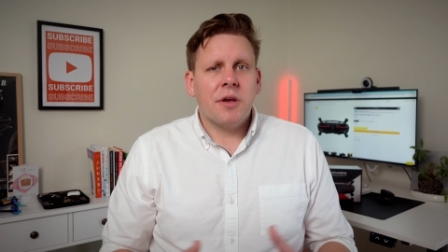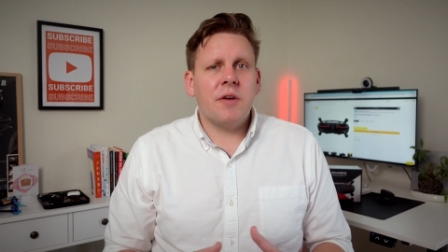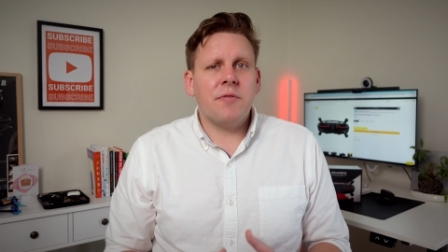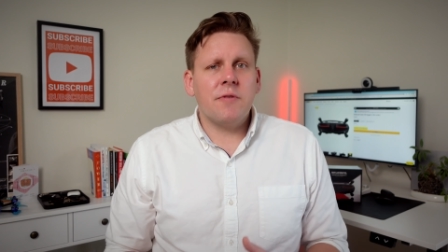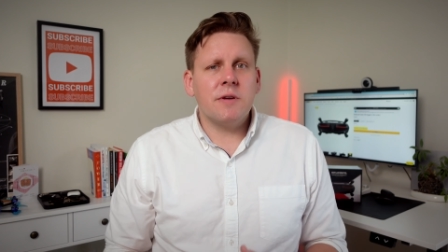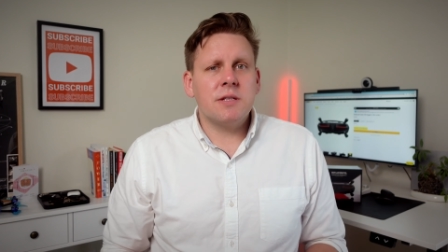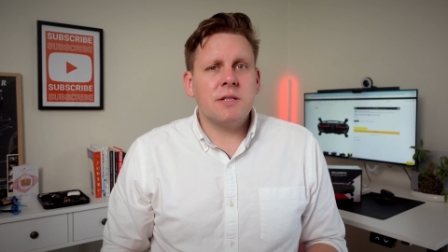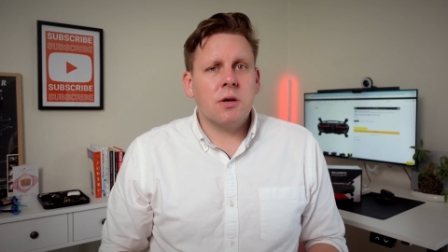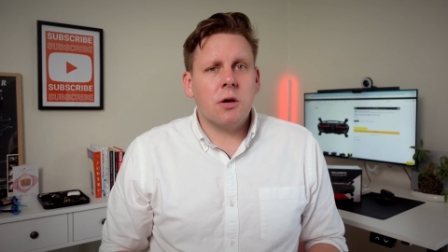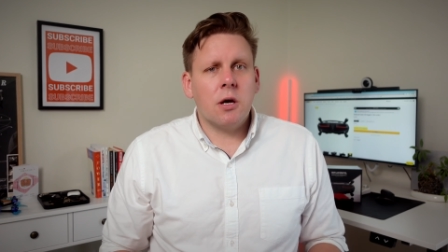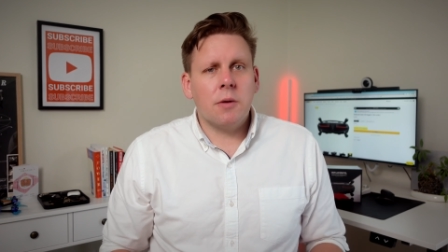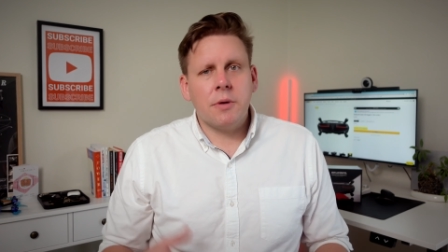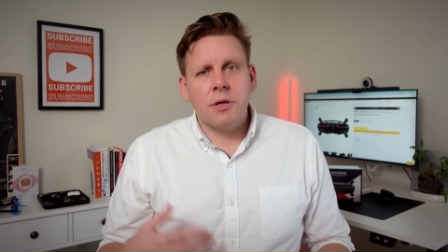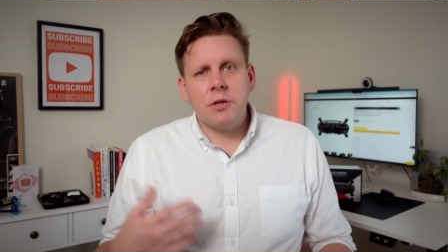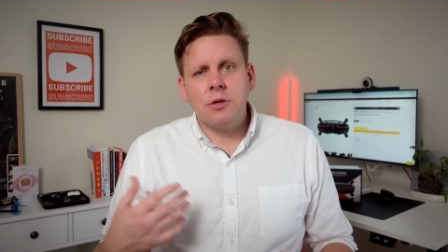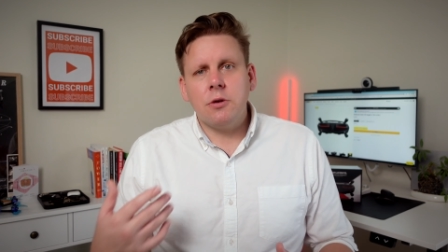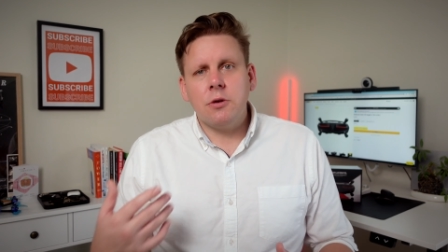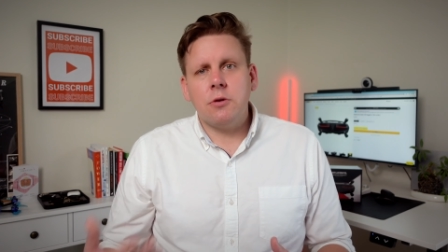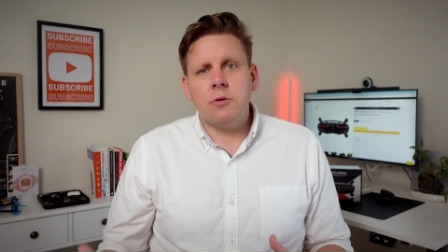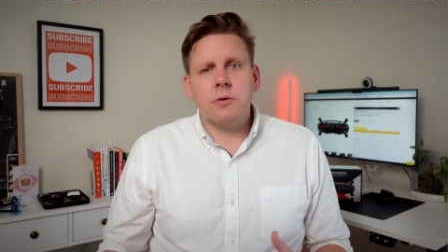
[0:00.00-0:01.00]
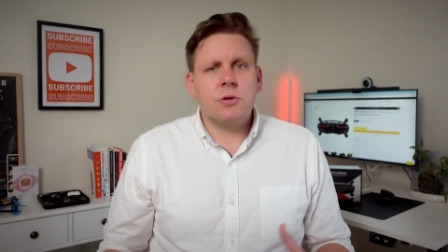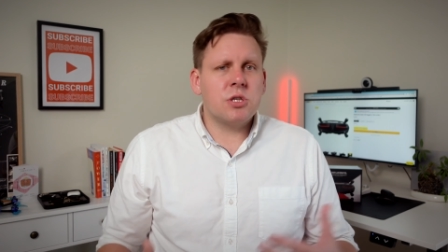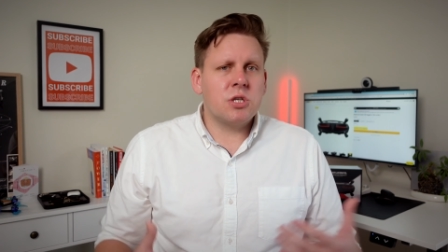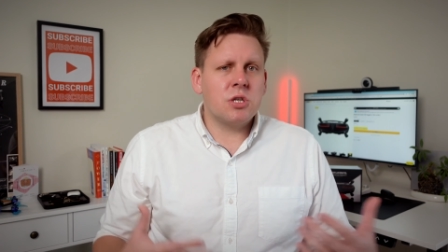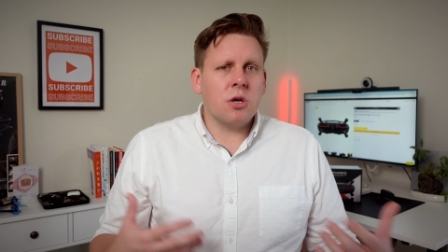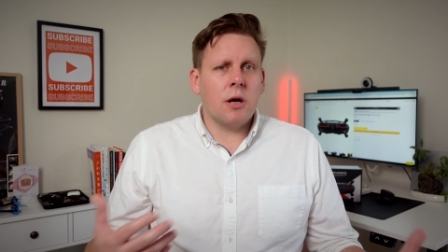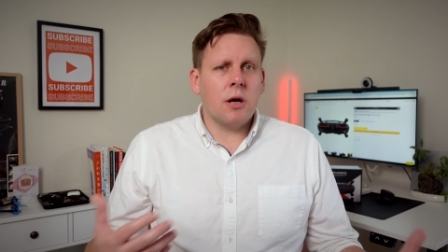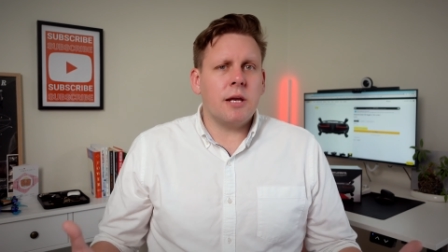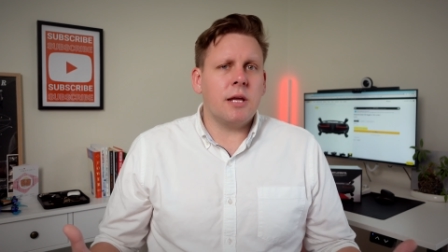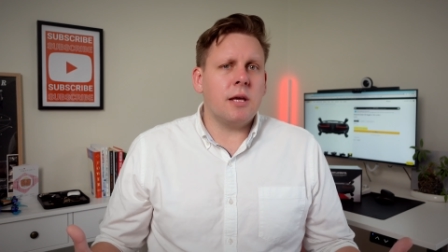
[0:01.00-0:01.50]
every time a new
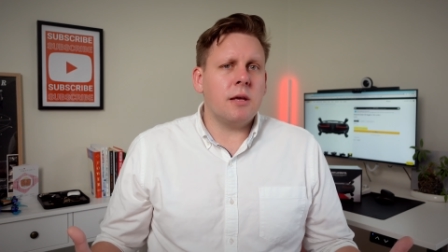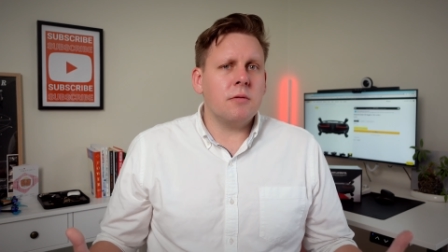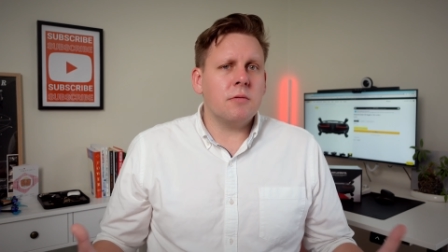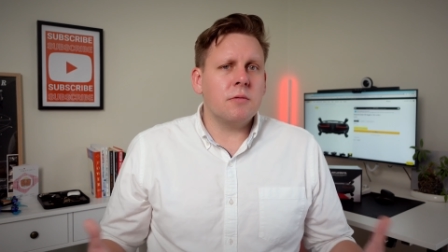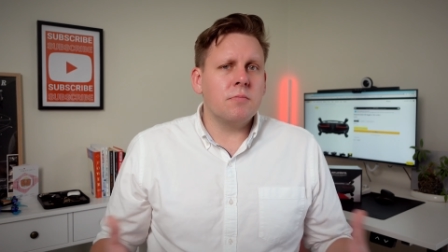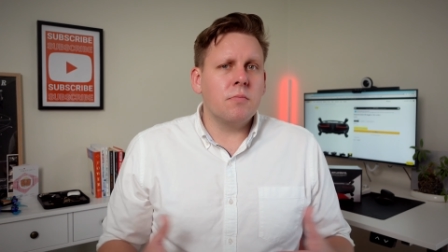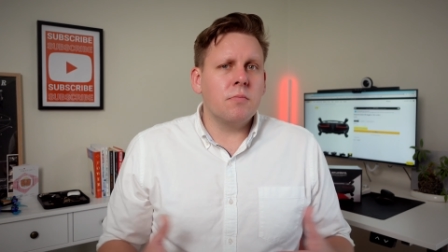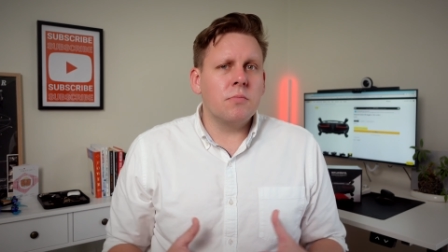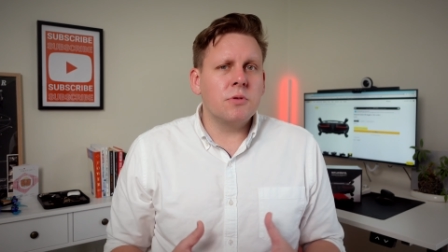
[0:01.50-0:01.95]
shiny